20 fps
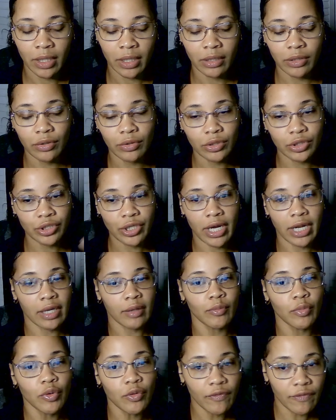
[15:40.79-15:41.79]
You're trying to
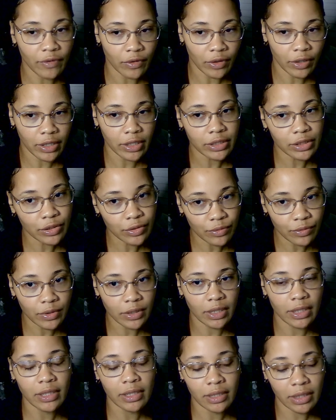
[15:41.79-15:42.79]
move on into
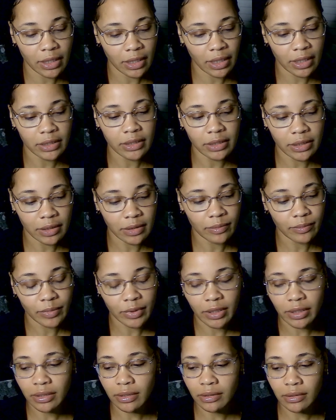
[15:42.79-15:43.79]
another connection,
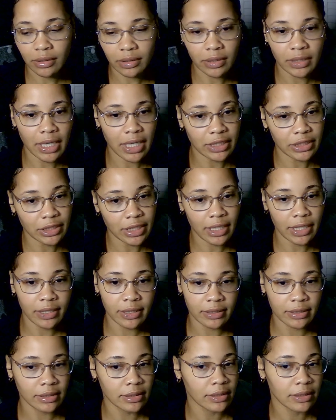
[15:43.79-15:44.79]
but you got your
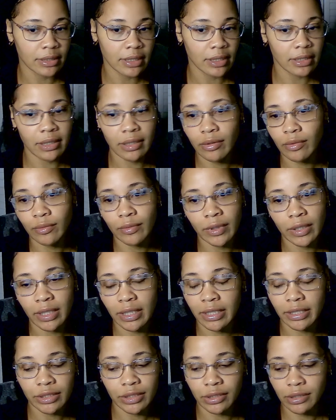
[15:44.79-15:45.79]
exes that don't want to
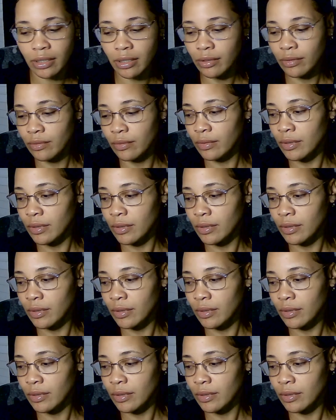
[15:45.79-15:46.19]
let you go,